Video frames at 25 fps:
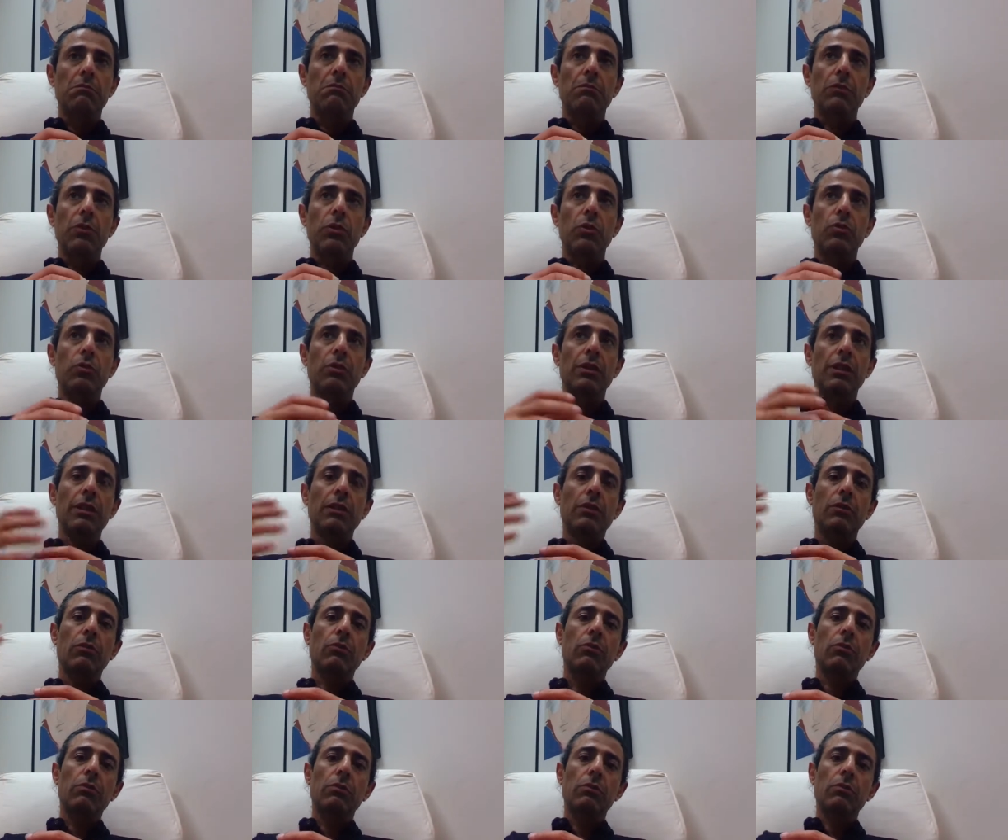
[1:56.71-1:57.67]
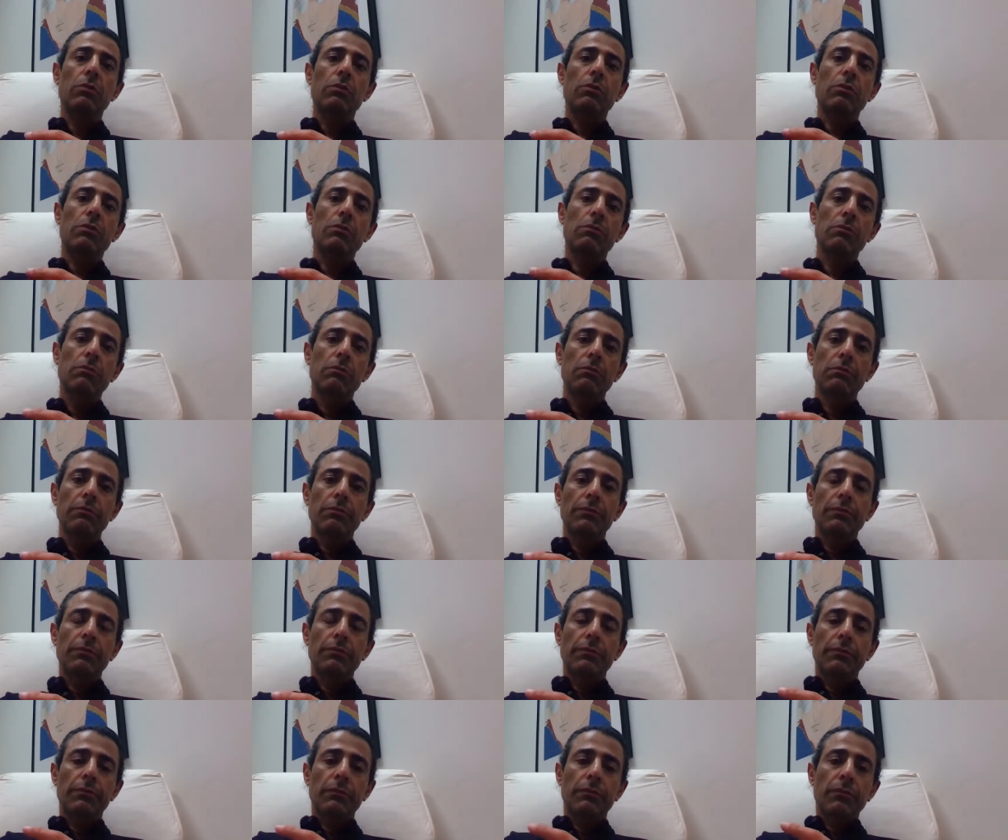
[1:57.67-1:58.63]
You need to
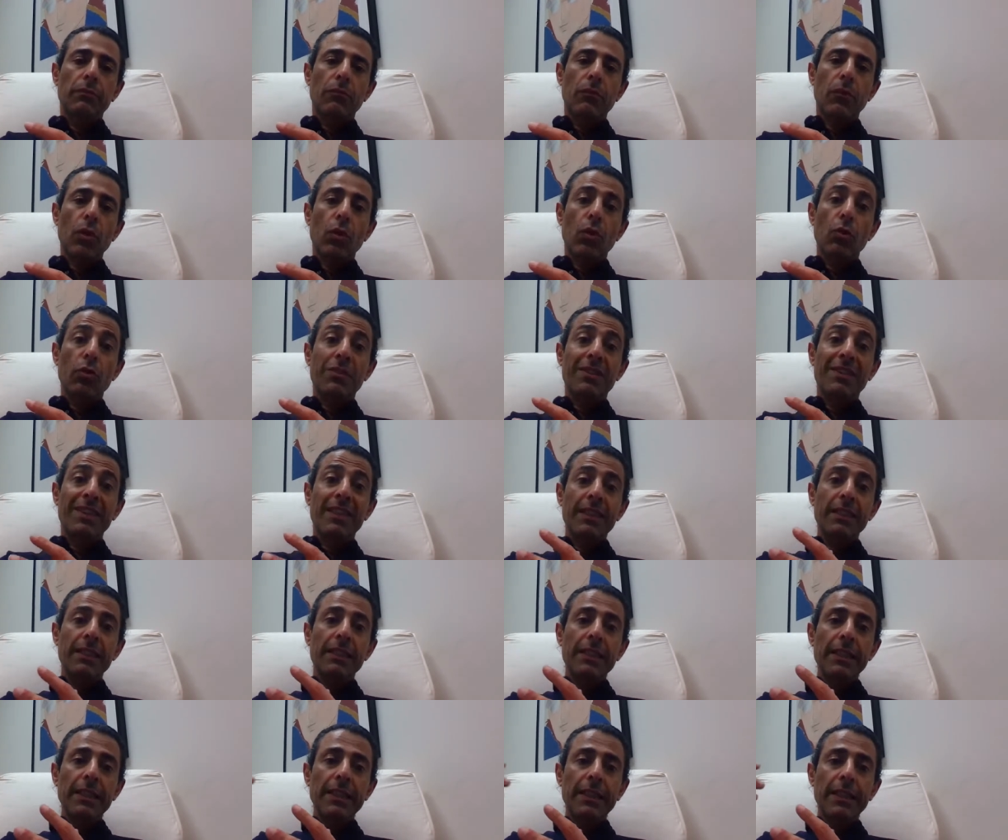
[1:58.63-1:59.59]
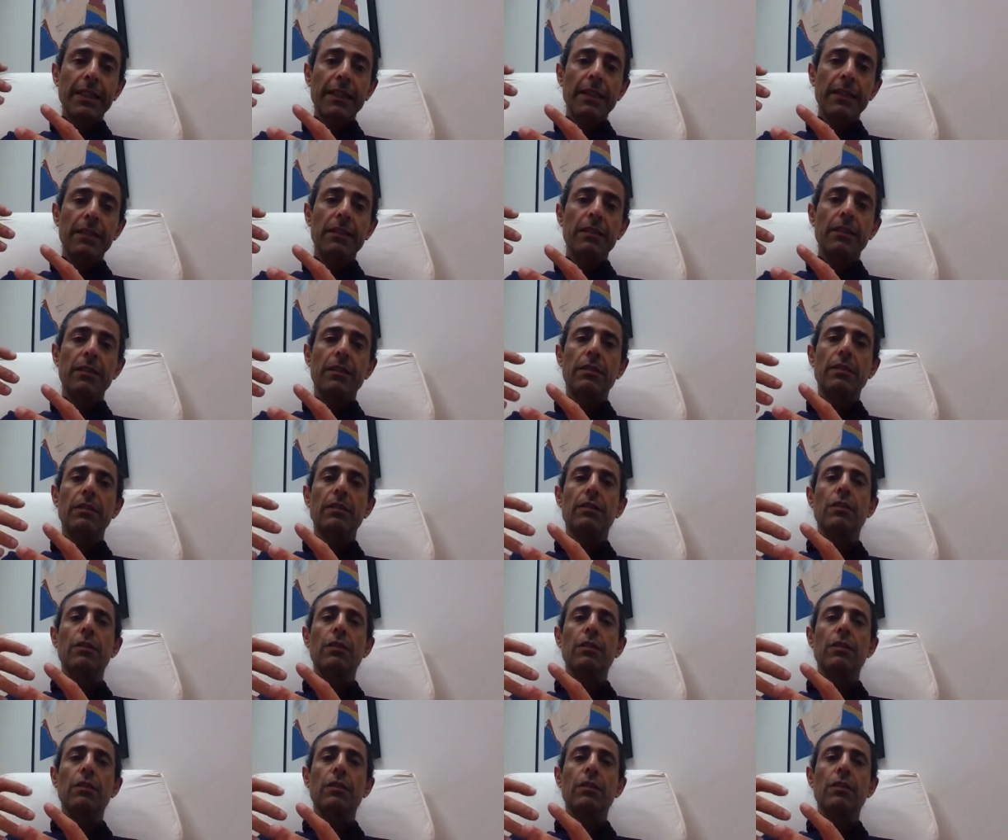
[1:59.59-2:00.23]
authenticate